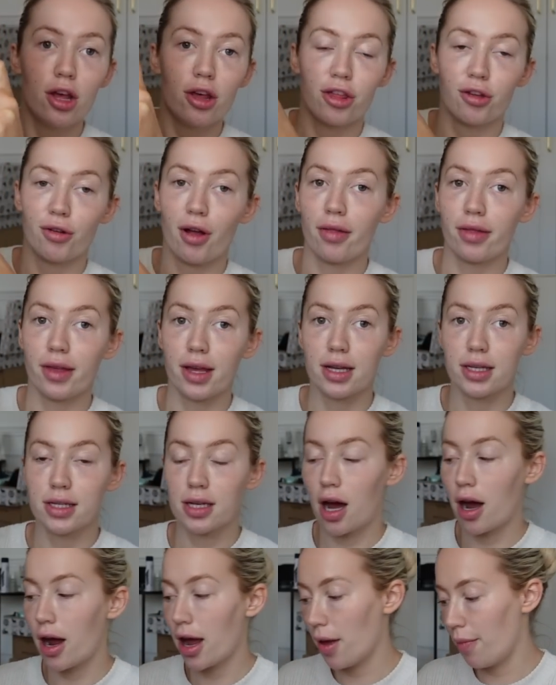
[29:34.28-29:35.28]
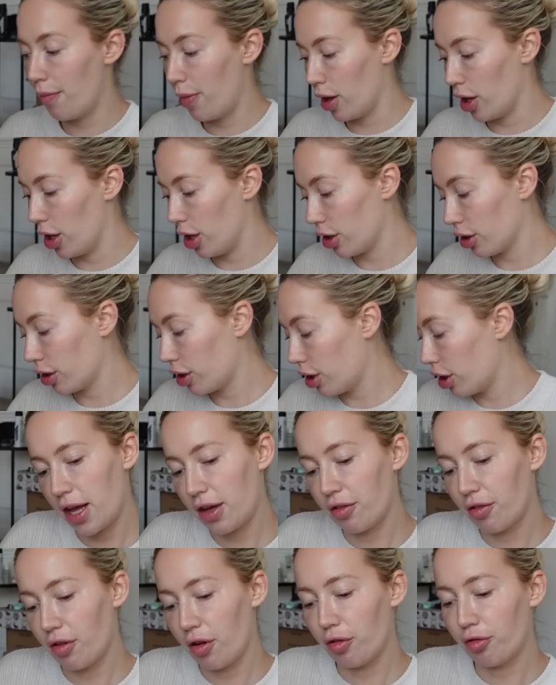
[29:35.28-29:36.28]
throughout the entire book.
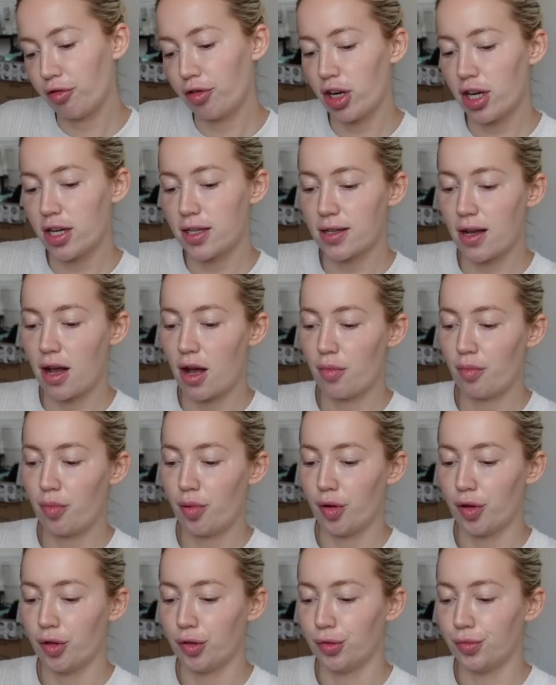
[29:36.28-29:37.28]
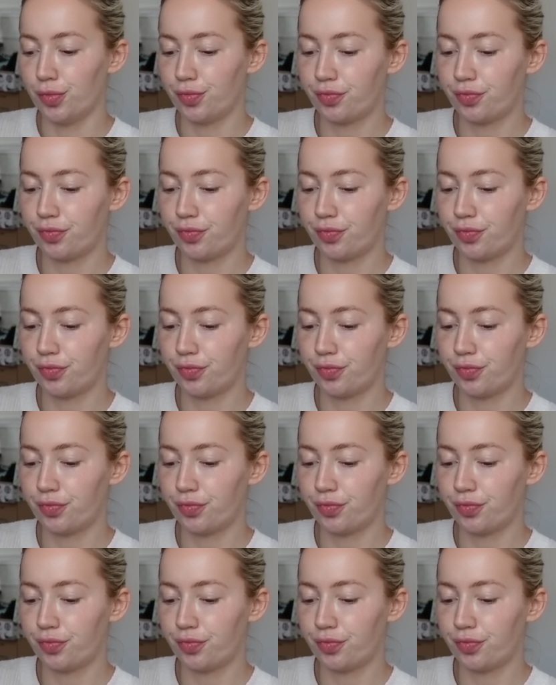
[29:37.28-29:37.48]
Like, for example,